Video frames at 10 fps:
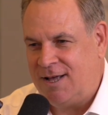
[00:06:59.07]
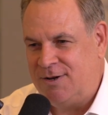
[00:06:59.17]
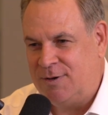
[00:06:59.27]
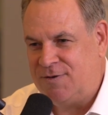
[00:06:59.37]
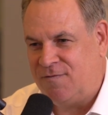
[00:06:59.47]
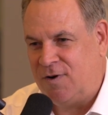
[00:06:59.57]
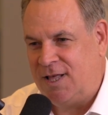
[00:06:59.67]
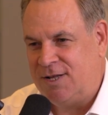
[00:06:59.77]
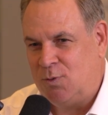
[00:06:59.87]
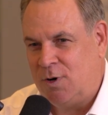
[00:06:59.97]
doing some
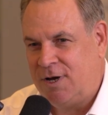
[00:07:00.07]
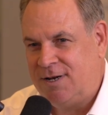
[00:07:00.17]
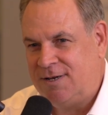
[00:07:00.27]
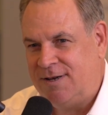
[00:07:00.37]
freelance work at